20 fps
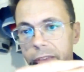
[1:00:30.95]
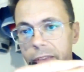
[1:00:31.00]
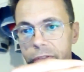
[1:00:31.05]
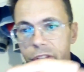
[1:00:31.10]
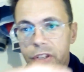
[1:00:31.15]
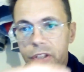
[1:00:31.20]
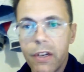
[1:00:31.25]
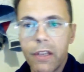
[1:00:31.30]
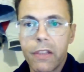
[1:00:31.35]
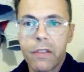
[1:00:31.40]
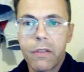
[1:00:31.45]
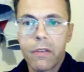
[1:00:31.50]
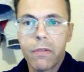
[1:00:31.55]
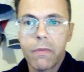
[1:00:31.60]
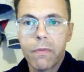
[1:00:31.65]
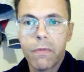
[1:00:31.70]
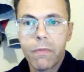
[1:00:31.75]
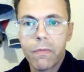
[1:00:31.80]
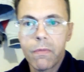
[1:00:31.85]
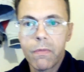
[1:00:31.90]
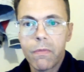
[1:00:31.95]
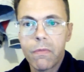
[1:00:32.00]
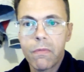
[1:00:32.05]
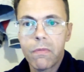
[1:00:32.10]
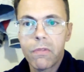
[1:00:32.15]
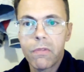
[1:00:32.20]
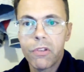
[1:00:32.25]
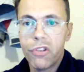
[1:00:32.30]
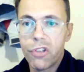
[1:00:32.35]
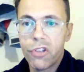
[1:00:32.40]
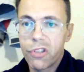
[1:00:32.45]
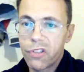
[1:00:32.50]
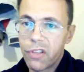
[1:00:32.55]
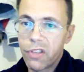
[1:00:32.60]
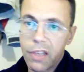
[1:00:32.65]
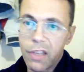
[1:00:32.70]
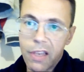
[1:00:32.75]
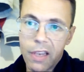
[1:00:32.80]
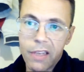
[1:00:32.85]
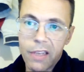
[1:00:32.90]
side, just
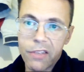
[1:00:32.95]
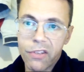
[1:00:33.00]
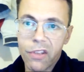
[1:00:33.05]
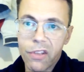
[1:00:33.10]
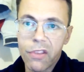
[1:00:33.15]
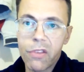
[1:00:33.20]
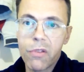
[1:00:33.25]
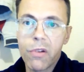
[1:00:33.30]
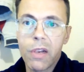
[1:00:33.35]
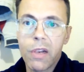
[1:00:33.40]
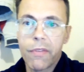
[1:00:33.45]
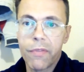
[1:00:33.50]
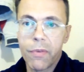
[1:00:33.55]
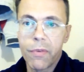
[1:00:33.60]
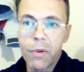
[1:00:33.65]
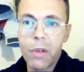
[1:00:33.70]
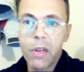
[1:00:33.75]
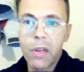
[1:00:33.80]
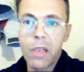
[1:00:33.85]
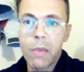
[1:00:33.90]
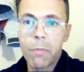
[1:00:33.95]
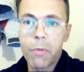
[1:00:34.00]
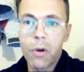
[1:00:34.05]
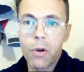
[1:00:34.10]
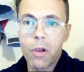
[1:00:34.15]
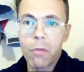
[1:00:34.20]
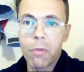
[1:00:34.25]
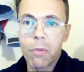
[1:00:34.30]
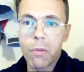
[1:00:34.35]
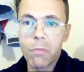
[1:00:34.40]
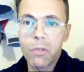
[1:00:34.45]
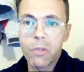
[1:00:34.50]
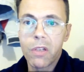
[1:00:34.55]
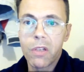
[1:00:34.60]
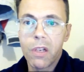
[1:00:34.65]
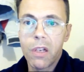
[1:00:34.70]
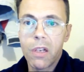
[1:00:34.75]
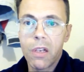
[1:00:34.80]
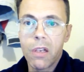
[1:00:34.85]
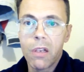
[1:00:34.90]
in case that you have really problems
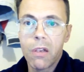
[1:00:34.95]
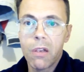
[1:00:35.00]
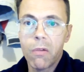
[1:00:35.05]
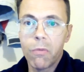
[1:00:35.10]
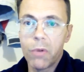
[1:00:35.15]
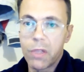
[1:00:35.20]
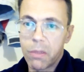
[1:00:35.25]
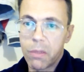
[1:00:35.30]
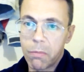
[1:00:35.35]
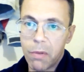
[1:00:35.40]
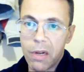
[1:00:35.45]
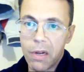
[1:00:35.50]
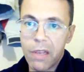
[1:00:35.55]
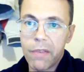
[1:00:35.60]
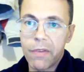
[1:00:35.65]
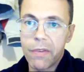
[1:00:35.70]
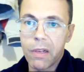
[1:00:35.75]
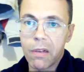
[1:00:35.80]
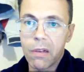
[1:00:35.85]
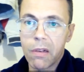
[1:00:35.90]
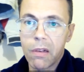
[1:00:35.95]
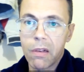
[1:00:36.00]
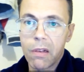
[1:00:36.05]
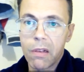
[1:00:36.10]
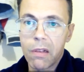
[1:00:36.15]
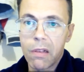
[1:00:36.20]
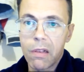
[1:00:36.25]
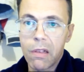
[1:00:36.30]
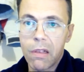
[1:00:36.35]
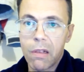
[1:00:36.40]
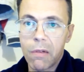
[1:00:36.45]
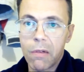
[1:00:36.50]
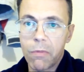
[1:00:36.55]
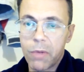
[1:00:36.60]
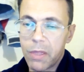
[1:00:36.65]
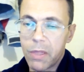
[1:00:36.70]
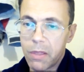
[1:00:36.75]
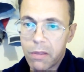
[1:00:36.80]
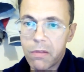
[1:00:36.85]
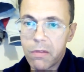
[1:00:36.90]
with believing,
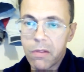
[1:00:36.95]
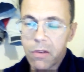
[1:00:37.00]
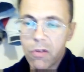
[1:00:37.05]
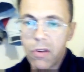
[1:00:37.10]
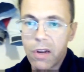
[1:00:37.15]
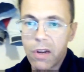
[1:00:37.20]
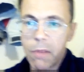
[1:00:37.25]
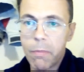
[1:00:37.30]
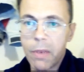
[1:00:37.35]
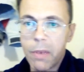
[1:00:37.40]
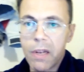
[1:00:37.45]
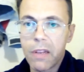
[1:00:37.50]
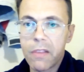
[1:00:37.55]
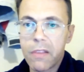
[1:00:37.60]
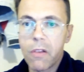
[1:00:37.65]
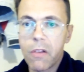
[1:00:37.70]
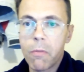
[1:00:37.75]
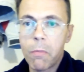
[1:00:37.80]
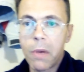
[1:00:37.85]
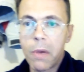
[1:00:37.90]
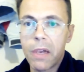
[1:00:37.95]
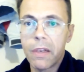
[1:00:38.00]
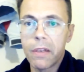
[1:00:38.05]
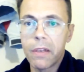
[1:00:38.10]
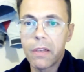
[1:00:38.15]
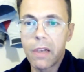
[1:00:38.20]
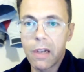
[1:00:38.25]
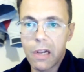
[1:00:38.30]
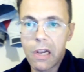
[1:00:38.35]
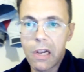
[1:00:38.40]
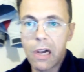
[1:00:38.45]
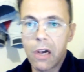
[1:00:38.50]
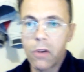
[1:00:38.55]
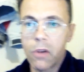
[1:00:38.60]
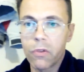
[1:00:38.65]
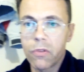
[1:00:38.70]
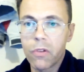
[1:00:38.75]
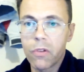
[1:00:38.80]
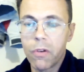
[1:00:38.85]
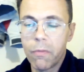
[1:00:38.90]
with credibility of my
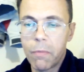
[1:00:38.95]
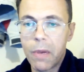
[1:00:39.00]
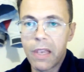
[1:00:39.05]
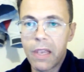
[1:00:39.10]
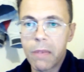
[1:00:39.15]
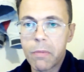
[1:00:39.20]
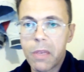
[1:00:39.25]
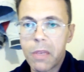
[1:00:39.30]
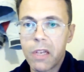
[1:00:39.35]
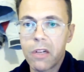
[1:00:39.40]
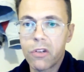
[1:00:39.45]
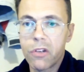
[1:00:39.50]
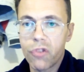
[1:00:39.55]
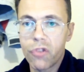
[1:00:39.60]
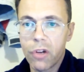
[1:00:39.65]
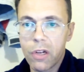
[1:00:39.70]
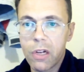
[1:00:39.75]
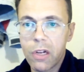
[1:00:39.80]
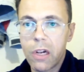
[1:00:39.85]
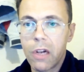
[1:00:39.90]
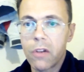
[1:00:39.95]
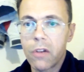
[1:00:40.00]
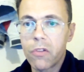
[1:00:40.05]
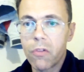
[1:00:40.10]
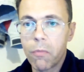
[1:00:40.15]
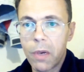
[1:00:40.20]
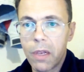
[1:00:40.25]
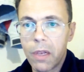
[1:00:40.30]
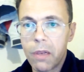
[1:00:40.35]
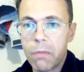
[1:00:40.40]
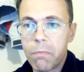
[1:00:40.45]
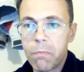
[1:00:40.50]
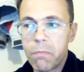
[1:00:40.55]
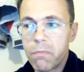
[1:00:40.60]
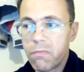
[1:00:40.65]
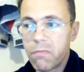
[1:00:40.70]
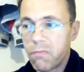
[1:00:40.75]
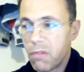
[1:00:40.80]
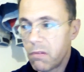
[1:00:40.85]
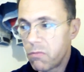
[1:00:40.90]
account, of my MKUltra account, of my
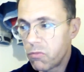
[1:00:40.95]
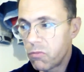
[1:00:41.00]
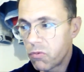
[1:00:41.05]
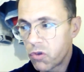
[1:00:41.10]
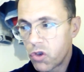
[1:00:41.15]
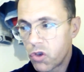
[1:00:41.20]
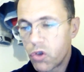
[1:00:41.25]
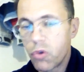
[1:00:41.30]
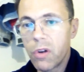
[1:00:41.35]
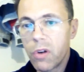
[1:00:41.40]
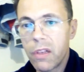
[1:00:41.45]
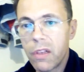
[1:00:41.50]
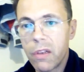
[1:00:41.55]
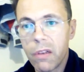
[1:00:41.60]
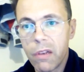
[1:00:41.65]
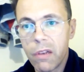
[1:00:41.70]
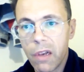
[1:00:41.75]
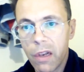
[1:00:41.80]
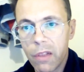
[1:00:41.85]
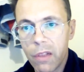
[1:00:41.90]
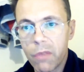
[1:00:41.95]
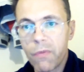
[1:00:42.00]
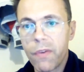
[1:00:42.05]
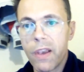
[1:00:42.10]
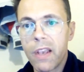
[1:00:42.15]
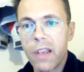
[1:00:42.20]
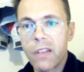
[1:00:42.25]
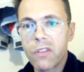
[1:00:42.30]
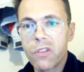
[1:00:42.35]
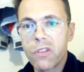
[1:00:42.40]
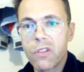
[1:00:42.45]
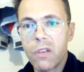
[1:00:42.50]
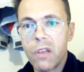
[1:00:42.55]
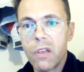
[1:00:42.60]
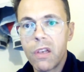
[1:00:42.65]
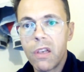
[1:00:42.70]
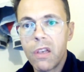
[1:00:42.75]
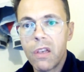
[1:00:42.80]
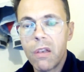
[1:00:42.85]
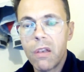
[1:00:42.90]
truly advanced
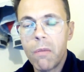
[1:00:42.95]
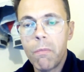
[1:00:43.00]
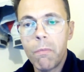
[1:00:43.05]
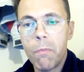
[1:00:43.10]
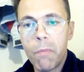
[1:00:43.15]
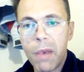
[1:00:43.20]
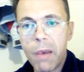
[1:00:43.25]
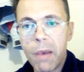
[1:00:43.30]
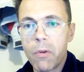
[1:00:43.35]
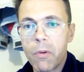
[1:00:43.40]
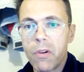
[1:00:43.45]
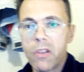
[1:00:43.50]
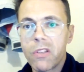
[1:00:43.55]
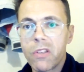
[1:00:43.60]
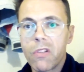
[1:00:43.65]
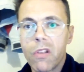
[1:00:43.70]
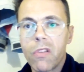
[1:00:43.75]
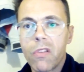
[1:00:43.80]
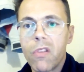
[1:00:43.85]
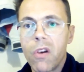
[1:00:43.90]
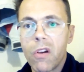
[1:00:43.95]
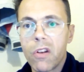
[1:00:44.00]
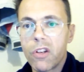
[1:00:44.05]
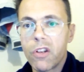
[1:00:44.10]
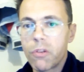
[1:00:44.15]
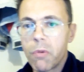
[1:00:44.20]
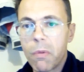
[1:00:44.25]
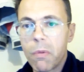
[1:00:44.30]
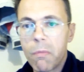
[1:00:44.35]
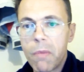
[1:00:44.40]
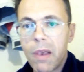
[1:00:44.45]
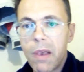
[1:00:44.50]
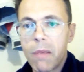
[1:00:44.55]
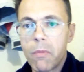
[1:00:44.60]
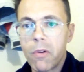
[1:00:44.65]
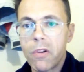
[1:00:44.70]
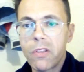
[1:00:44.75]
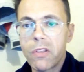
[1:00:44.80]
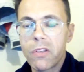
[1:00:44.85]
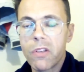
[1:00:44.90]
memories, not knowledge, but
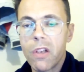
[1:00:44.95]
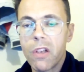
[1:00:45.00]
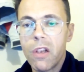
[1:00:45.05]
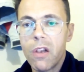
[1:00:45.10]
memories